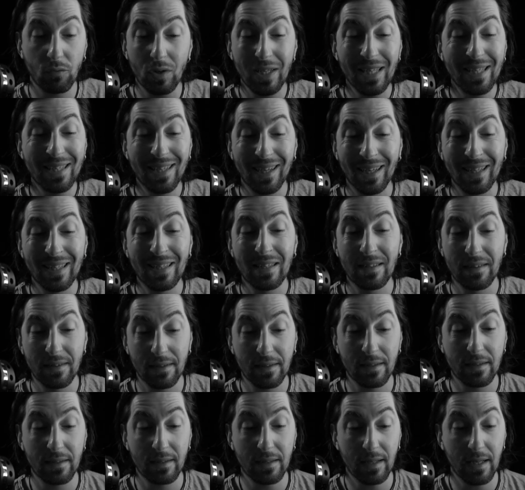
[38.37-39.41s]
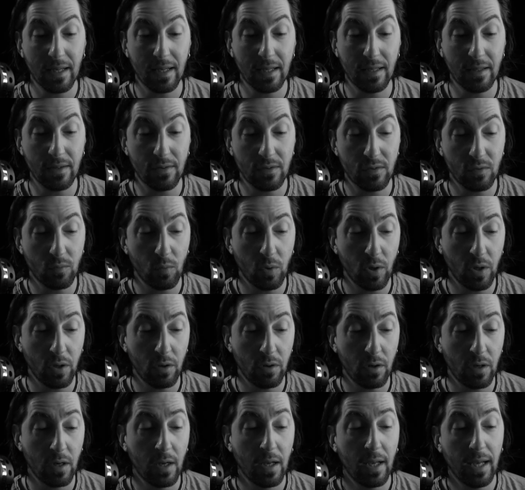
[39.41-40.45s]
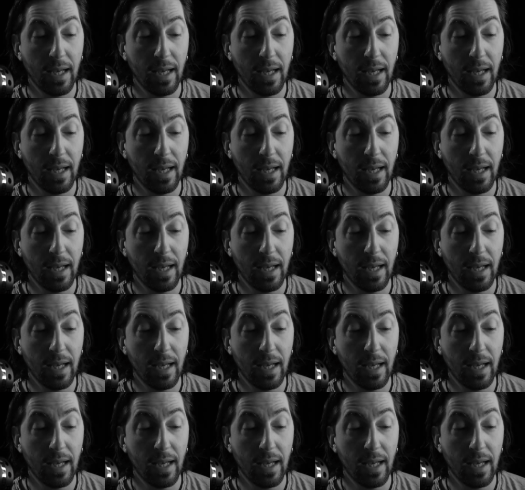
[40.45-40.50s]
redundant days were